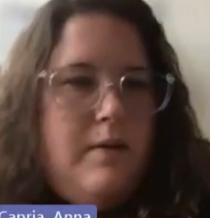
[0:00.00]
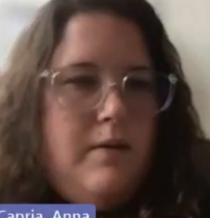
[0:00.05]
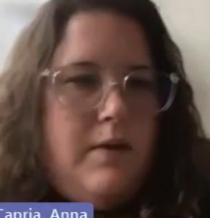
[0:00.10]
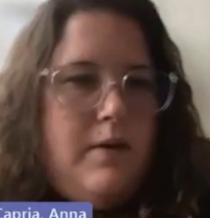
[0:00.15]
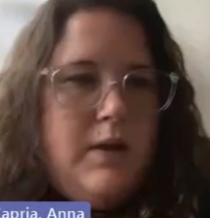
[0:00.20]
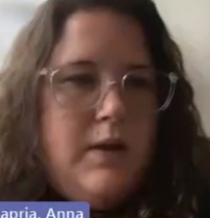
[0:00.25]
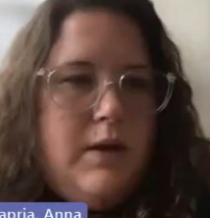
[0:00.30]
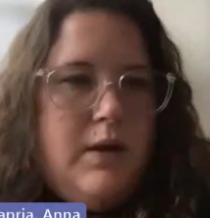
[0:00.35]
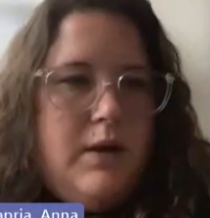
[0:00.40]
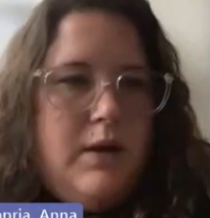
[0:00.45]

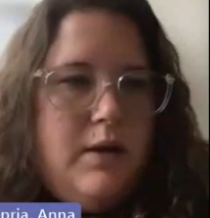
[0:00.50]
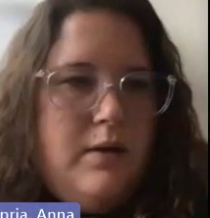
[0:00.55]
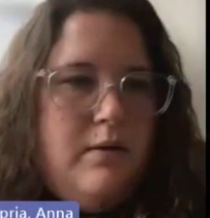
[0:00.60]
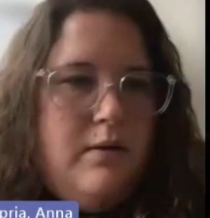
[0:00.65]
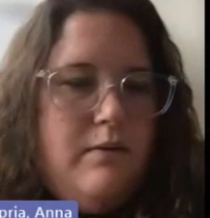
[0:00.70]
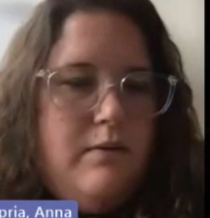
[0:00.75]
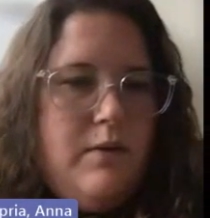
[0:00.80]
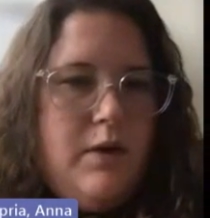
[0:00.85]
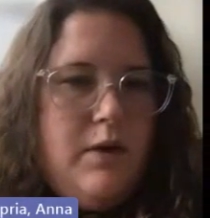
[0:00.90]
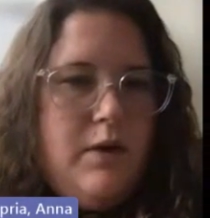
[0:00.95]
the
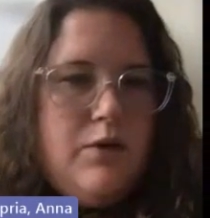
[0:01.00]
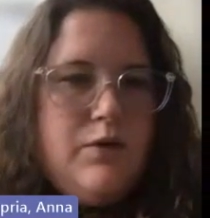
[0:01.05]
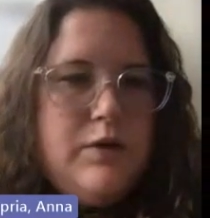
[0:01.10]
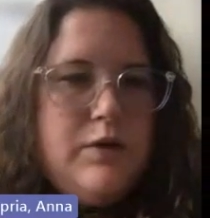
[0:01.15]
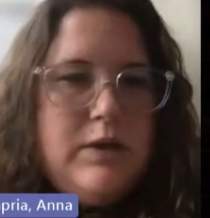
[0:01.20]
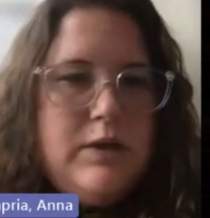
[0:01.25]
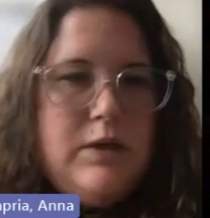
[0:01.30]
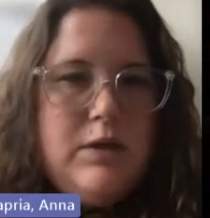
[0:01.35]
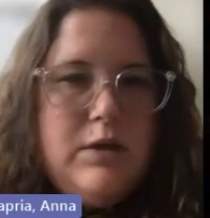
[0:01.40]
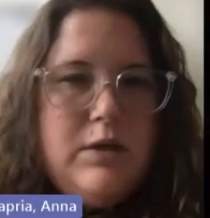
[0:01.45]

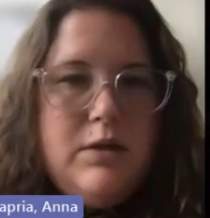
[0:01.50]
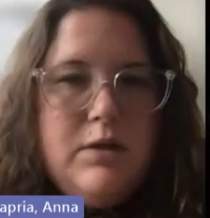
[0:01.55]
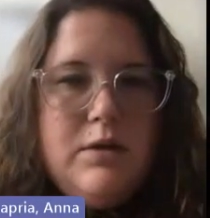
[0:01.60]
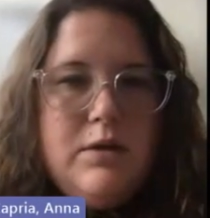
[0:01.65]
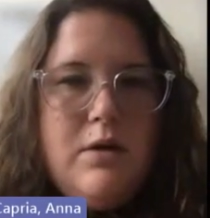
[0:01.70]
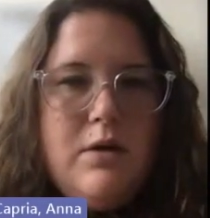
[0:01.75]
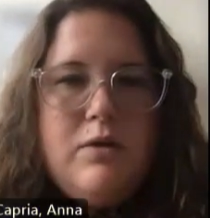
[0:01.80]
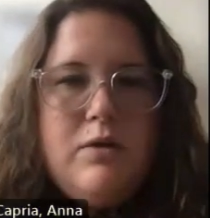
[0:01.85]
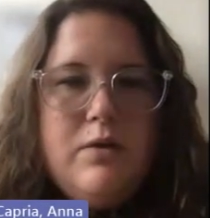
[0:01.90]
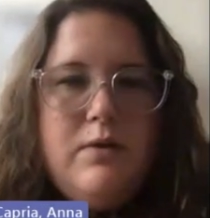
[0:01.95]
VOC
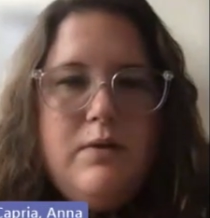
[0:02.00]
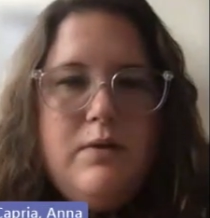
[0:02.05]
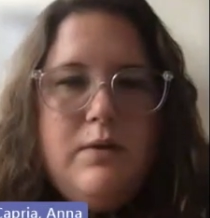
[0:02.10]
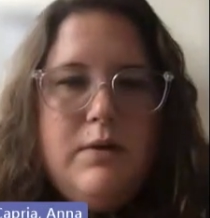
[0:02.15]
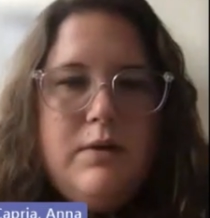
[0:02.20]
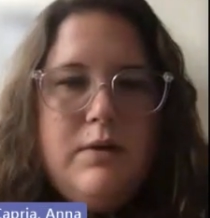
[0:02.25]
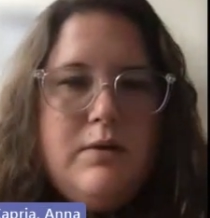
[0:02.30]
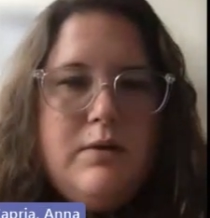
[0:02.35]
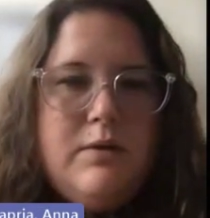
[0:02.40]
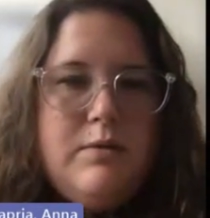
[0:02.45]
to
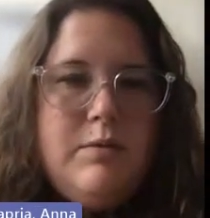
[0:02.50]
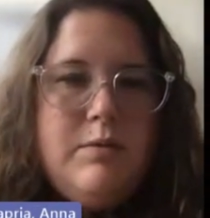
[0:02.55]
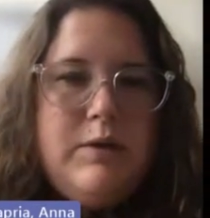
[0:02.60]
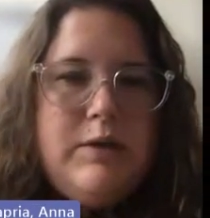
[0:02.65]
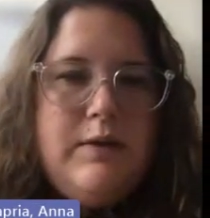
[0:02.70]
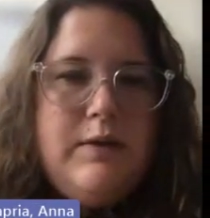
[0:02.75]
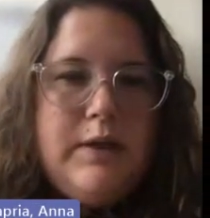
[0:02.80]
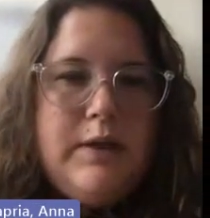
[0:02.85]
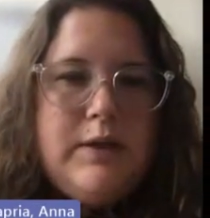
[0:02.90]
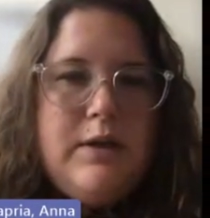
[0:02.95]
a
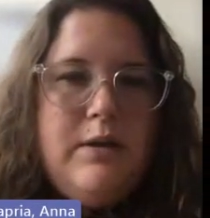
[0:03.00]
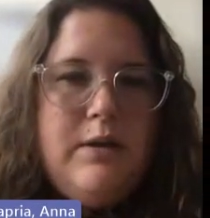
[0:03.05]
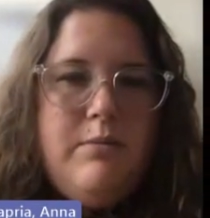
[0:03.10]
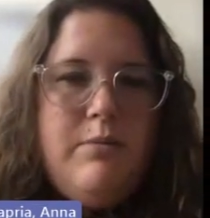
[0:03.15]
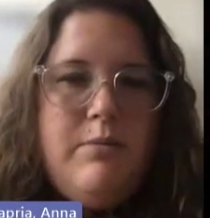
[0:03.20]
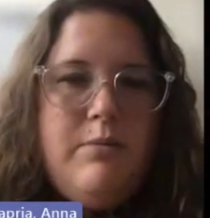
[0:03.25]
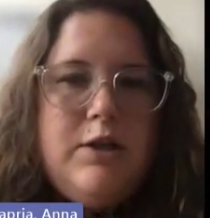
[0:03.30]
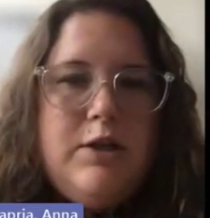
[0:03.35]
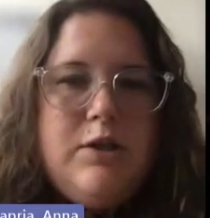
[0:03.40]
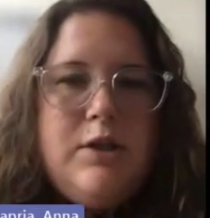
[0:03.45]
specific
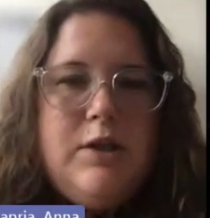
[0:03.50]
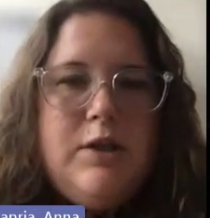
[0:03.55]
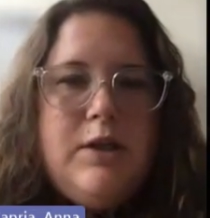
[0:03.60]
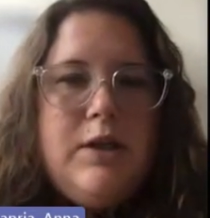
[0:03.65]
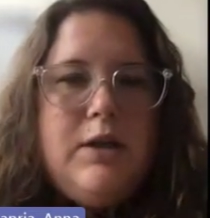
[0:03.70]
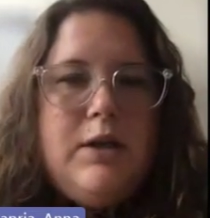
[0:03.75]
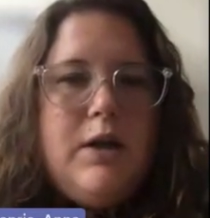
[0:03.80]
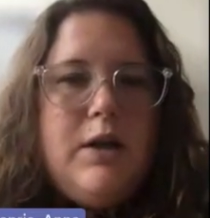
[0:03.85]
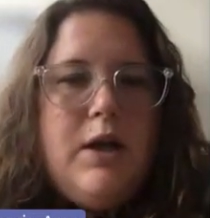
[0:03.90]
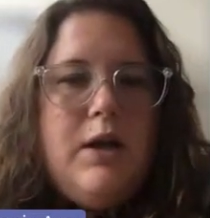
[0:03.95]
subbranch, and
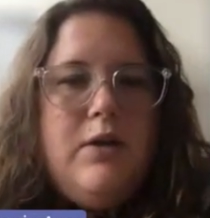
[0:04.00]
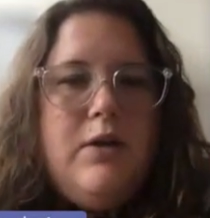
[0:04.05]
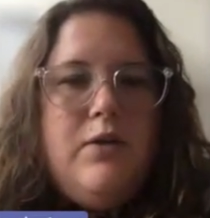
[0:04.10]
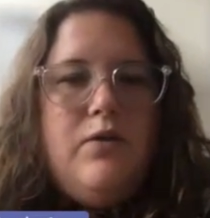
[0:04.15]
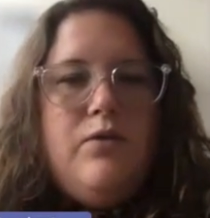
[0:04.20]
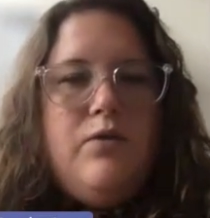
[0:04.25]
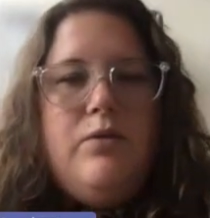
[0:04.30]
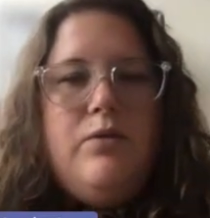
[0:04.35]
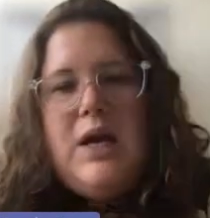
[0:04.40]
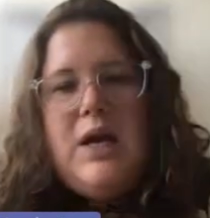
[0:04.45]
then kind
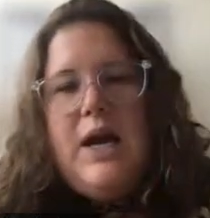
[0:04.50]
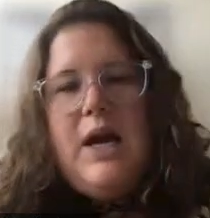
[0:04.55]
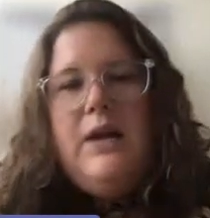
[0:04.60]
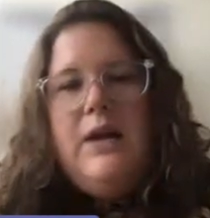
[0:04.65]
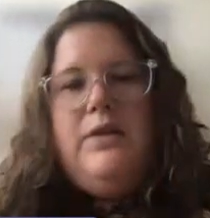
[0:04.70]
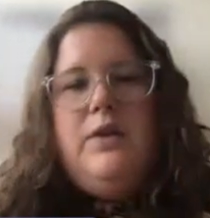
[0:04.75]
of add